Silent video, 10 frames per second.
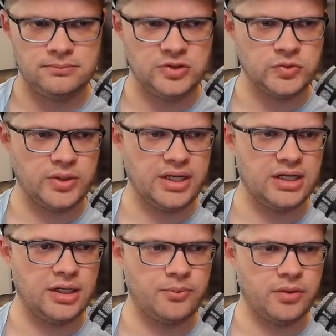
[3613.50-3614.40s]
this is what I
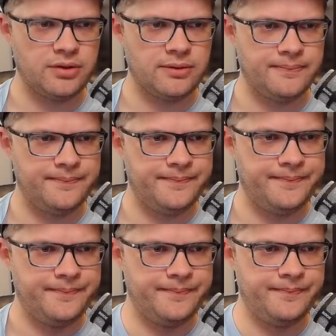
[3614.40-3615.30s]
end up with.
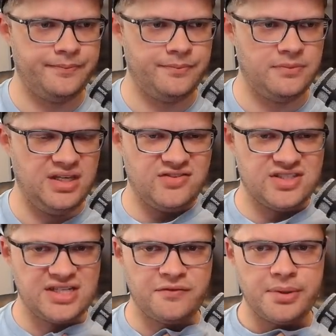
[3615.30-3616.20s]
Even
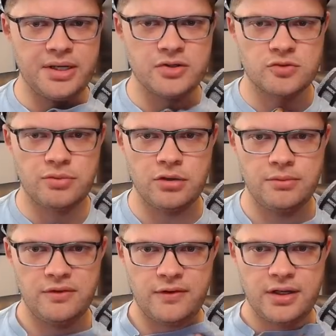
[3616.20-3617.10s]
7 players would
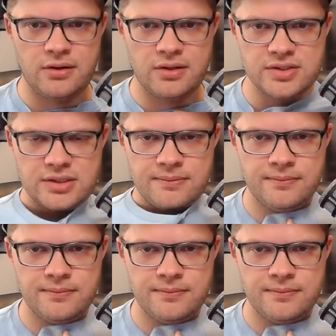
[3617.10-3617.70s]
probably be fine, honestly.